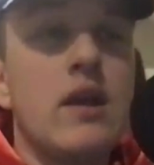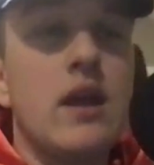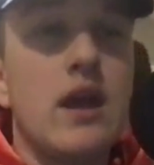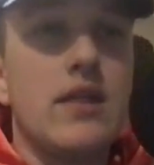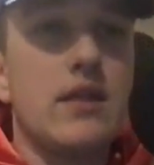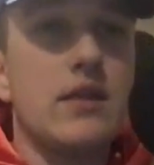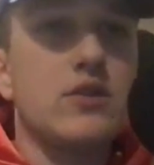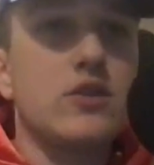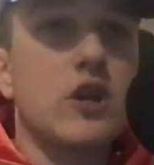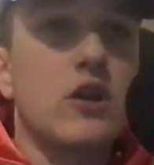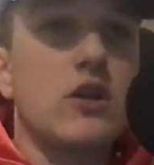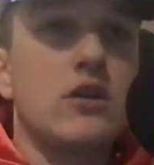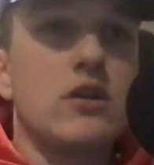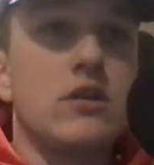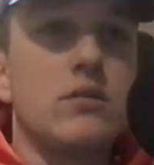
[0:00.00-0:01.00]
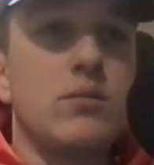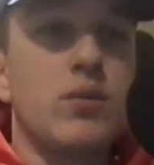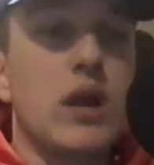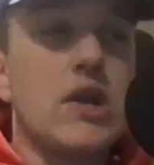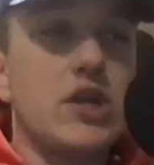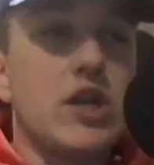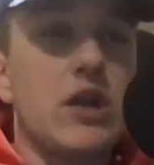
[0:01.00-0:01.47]
and then started to
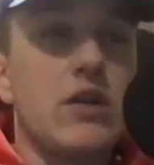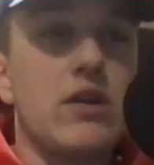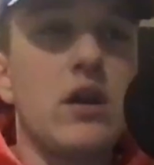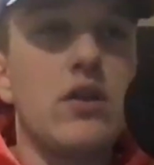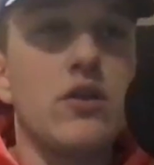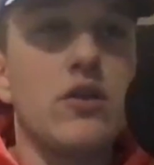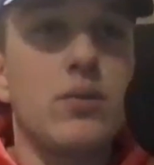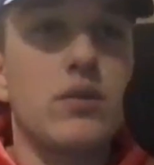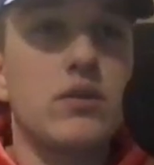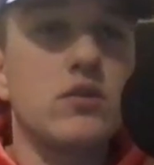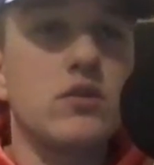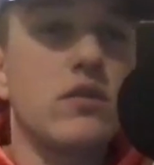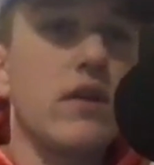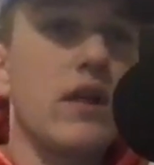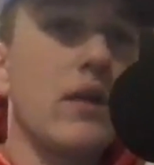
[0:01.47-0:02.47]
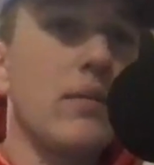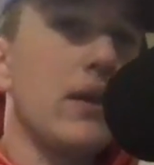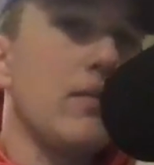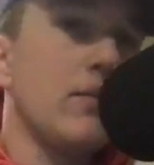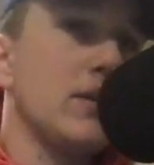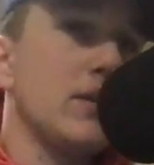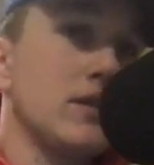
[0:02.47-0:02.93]
branch out into other personal development
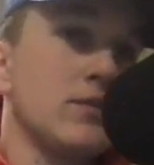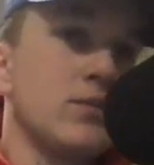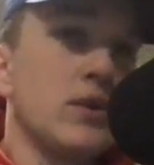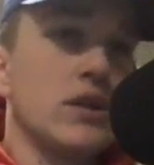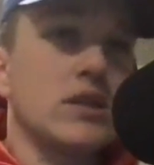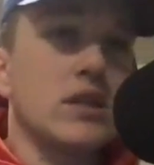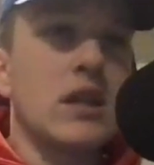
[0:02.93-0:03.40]
and business books.